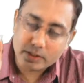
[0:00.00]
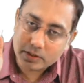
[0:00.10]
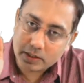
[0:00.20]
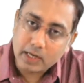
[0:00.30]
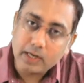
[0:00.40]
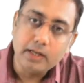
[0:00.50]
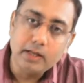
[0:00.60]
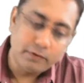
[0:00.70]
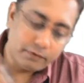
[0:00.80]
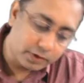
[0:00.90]
It is
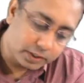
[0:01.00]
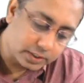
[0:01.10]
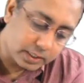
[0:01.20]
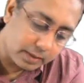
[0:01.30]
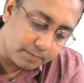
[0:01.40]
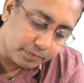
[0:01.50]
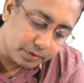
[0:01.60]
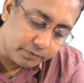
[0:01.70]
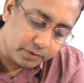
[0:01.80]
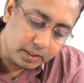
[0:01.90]
done first
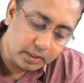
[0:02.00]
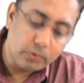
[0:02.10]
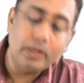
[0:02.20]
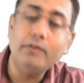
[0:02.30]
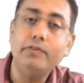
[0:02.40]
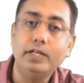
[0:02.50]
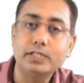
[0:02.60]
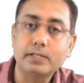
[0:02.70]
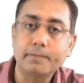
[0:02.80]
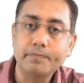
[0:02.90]
time within 12
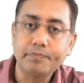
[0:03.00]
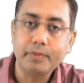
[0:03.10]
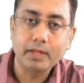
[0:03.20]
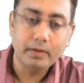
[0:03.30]
weeks.